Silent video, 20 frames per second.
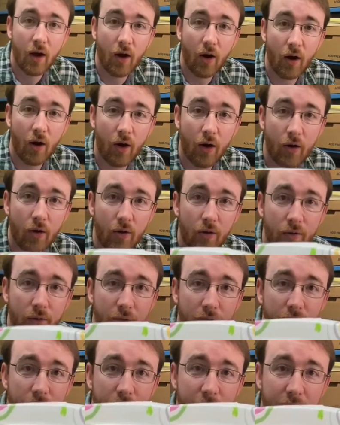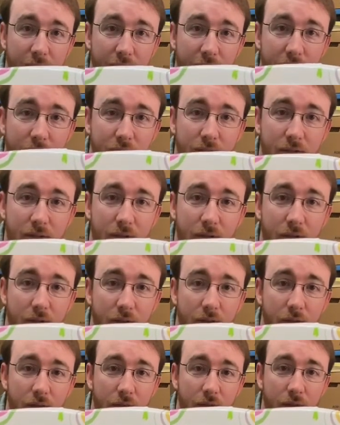all the things
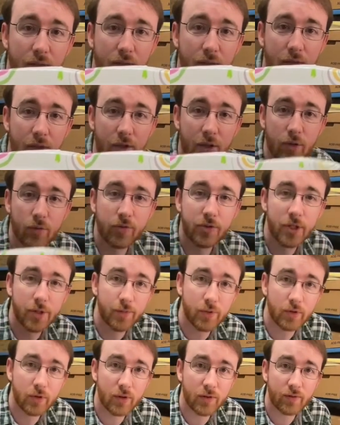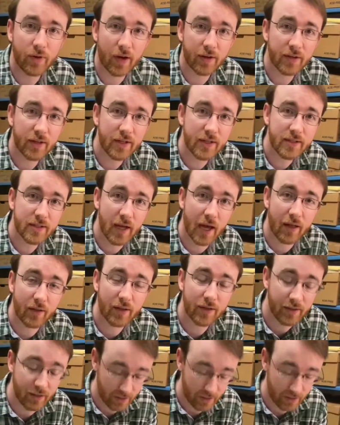that you would typically find in a salad,